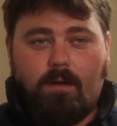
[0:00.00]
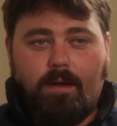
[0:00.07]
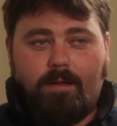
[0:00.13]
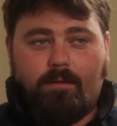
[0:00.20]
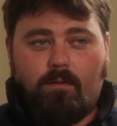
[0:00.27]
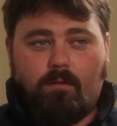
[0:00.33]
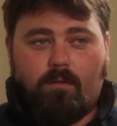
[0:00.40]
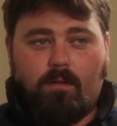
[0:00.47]
and
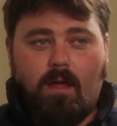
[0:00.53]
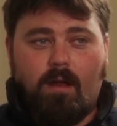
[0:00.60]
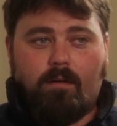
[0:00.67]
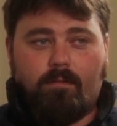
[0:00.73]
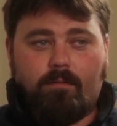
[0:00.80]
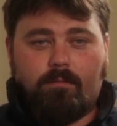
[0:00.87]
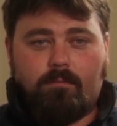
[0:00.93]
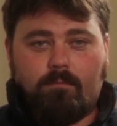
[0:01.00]
there's a lot
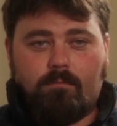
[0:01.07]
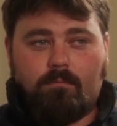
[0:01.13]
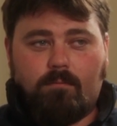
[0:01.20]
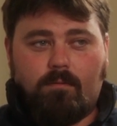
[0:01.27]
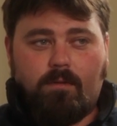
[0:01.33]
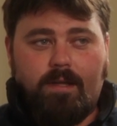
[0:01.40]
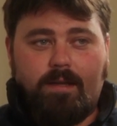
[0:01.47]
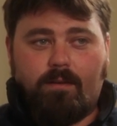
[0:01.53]
of
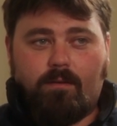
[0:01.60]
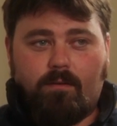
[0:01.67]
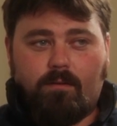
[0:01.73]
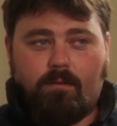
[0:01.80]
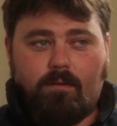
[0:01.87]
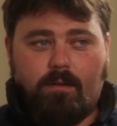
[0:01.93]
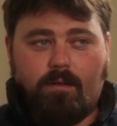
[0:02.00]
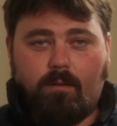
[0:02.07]
things
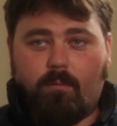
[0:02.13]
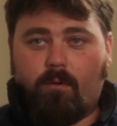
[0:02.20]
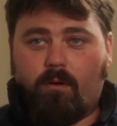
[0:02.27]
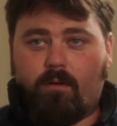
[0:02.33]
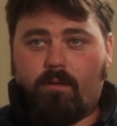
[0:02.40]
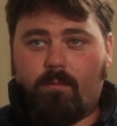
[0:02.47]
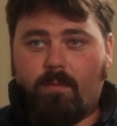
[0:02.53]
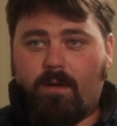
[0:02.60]
in the
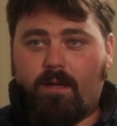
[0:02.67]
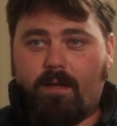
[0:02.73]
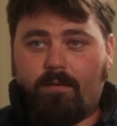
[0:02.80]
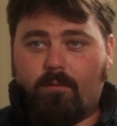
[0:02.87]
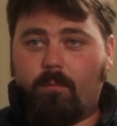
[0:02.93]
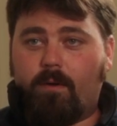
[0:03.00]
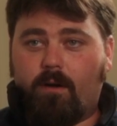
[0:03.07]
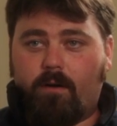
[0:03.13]
book that make it
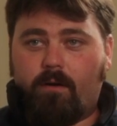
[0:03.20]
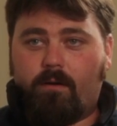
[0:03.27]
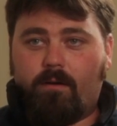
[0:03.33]
even bigger.